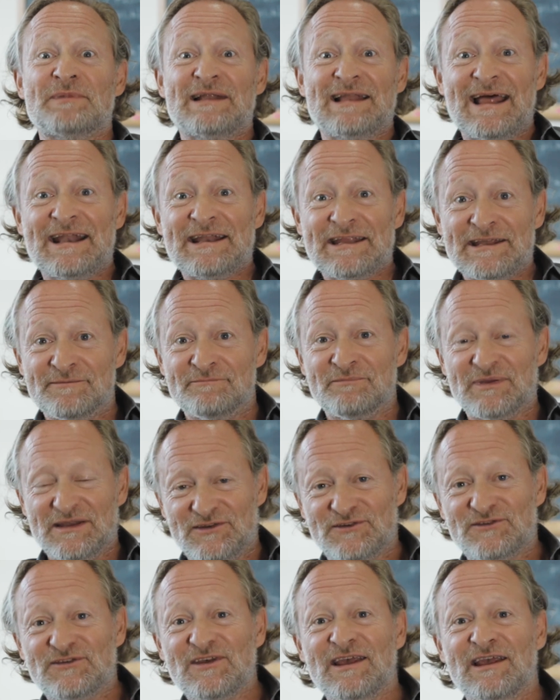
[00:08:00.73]
millennium B
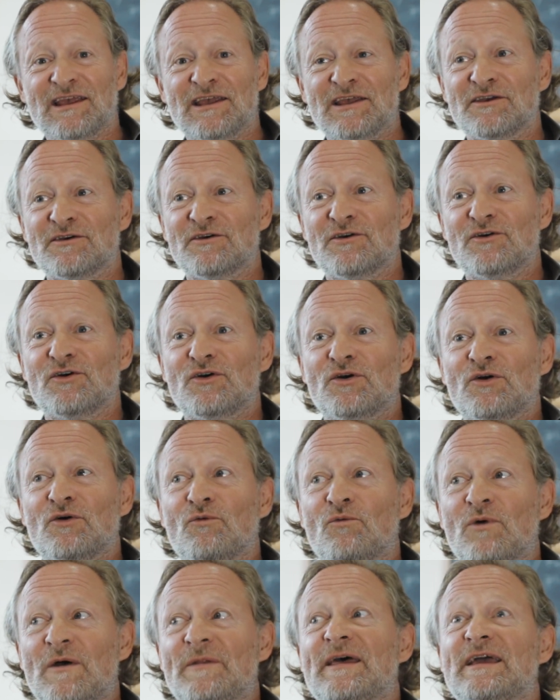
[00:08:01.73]
C,
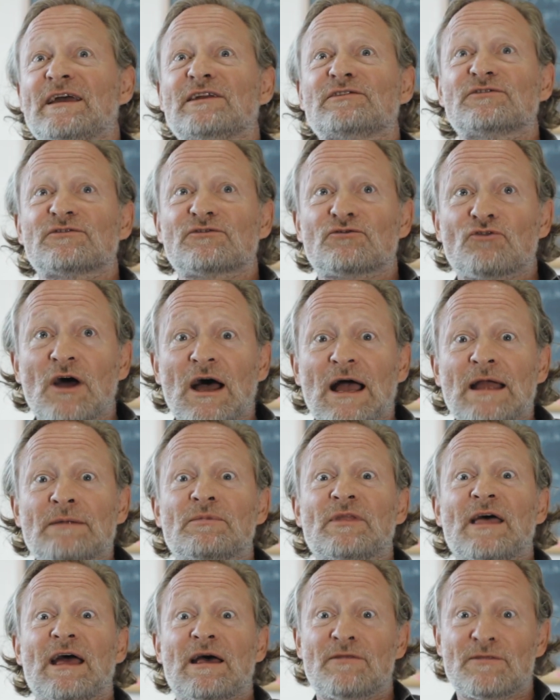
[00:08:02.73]
when they
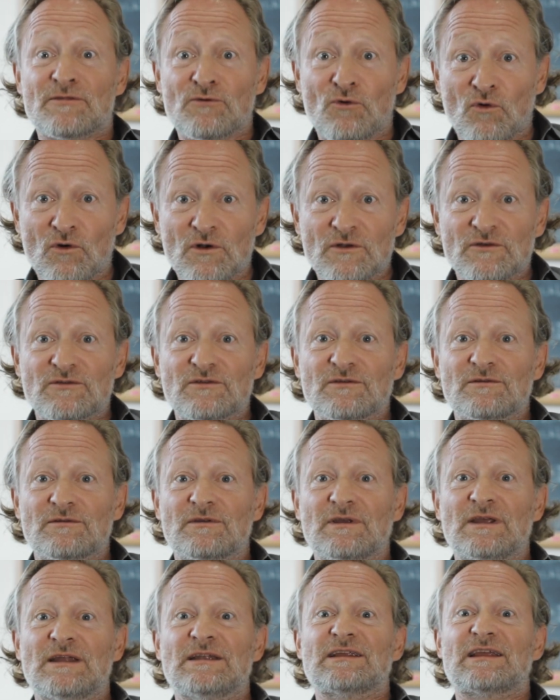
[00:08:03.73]
inscribed their thoughts
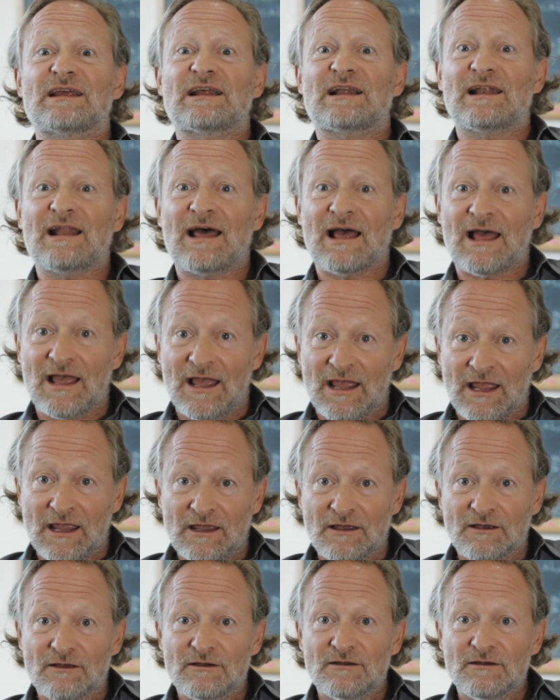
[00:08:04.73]
in
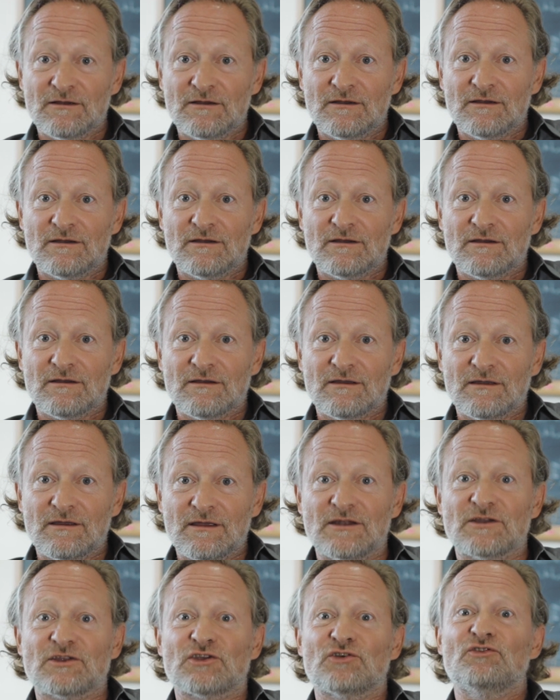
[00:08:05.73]
clay,
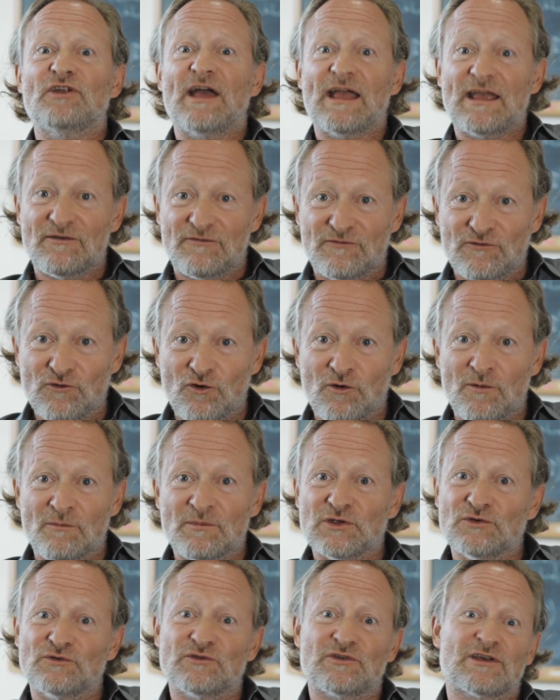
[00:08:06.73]
in
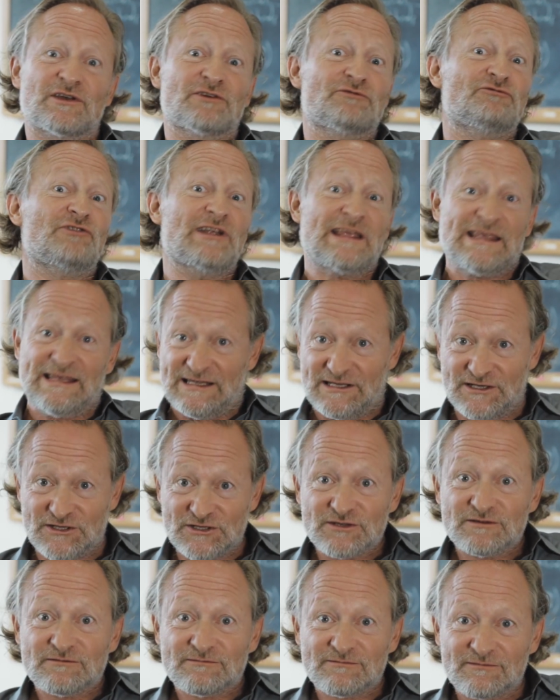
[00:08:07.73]
cuneiform, using a
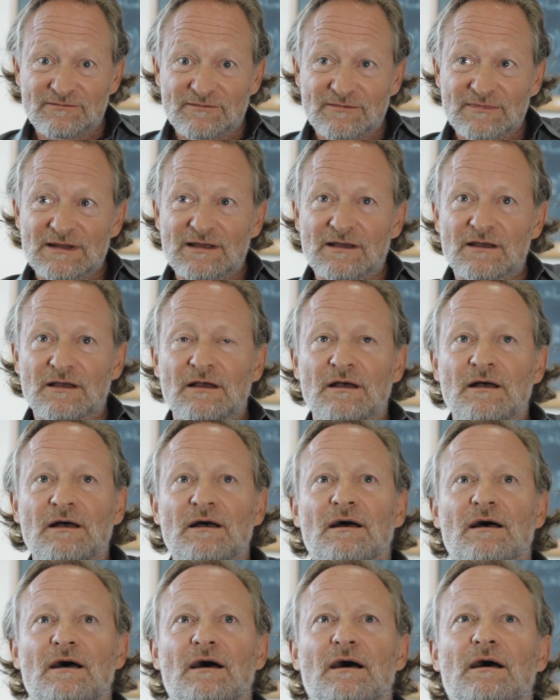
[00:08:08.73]
reed.
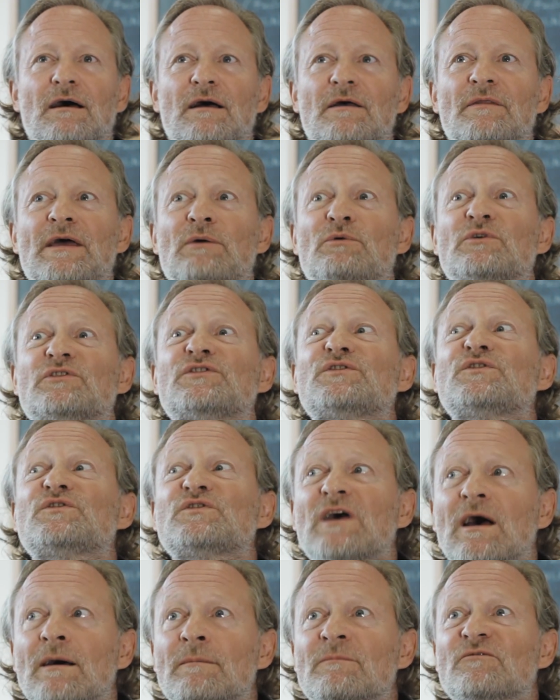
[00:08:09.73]
There was
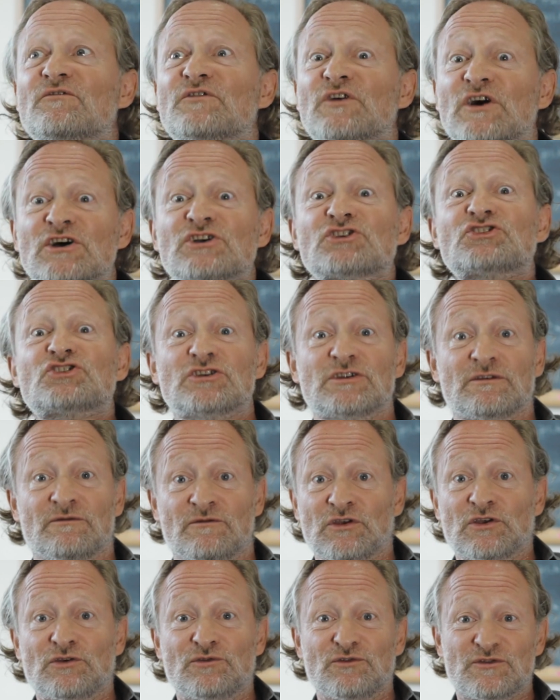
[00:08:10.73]
some version
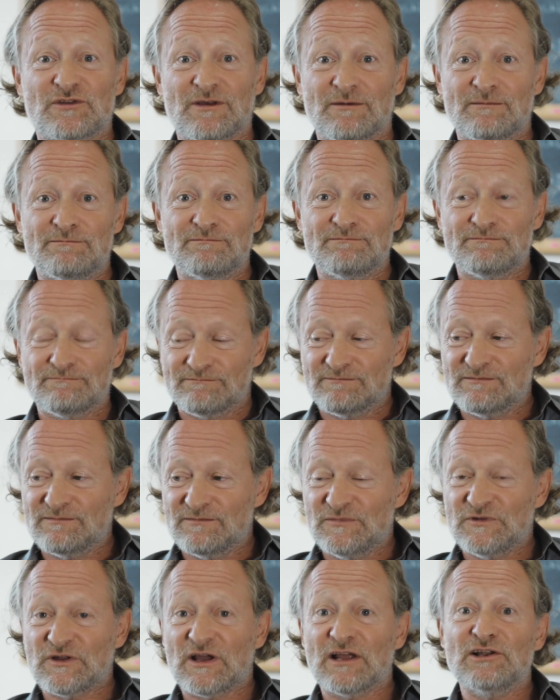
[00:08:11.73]
of you, some
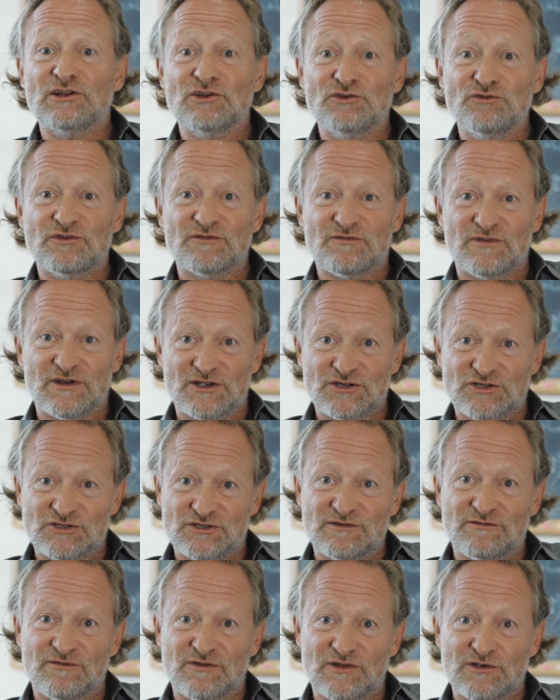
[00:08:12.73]
dilute
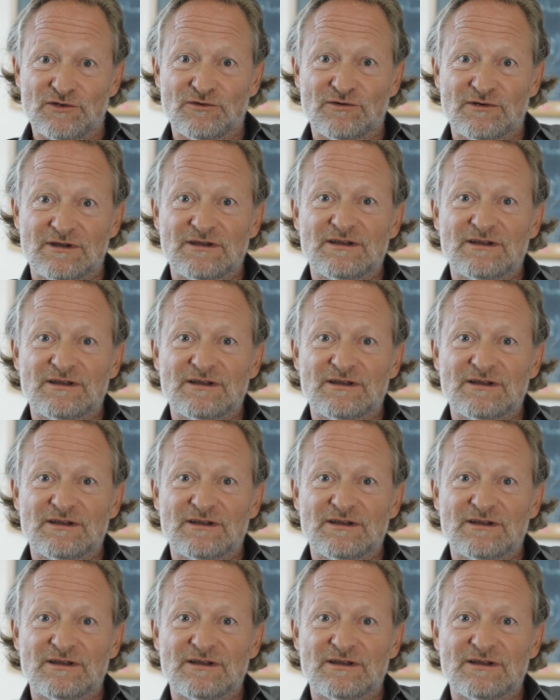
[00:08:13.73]
version of you,